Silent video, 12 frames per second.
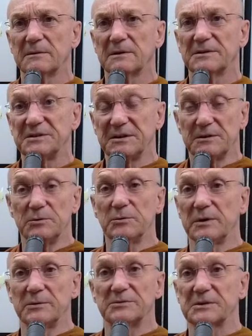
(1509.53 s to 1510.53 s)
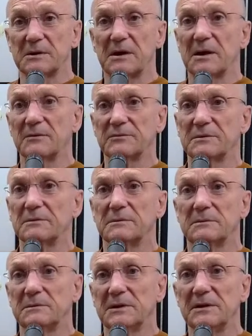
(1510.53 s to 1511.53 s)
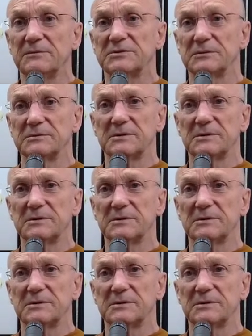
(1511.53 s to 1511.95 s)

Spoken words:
because he knew he was going to have to leave soon.